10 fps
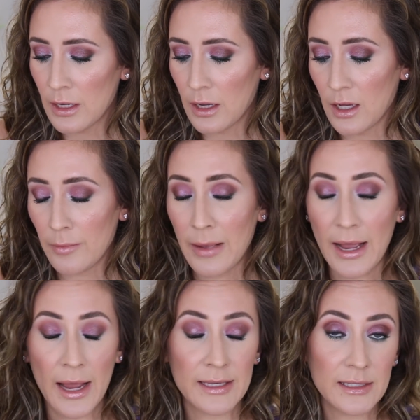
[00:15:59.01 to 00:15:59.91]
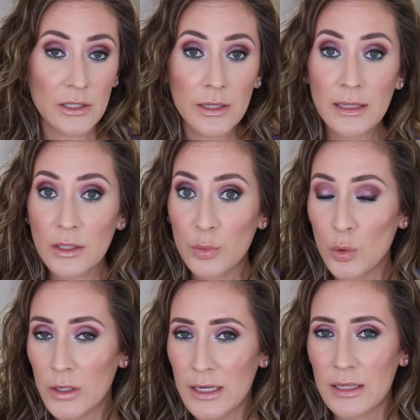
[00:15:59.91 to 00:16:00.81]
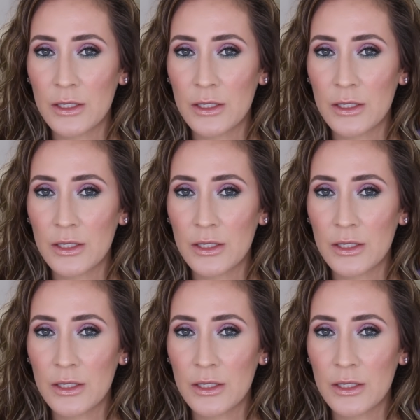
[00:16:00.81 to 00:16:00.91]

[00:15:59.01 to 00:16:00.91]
Um, I still think they're pretty.